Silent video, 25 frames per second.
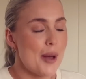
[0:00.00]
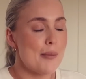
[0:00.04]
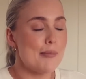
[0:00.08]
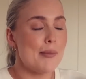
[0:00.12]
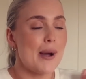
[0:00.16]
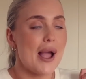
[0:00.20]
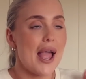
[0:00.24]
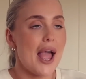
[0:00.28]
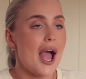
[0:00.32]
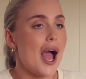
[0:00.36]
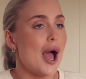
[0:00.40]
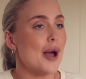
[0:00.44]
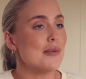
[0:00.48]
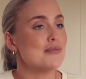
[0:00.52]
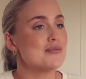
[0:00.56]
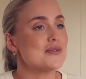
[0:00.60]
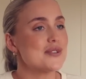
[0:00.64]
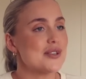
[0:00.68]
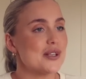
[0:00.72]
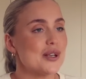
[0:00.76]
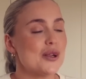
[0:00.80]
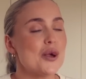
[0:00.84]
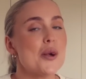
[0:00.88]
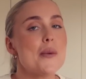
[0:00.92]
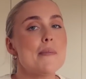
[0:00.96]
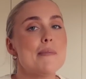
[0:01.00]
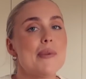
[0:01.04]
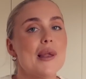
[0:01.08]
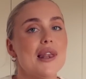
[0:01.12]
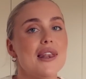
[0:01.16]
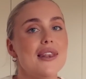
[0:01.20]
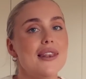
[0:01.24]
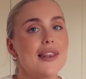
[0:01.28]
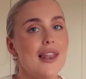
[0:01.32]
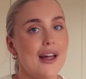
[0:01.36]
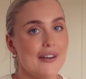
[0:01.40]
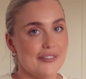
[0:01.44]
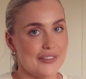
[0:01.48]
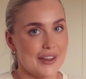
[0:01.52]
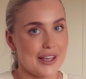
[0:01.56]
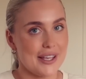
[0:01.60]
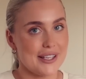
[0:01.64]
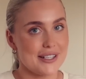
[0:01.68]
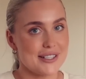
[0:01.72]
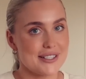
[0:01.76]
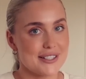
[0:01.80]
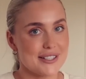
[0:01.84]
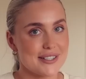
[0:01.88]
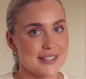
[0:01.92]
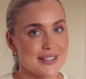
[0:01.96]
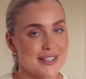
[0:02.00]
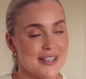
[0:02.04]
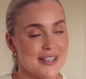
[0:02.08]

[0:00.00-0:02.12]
my absolute beloved,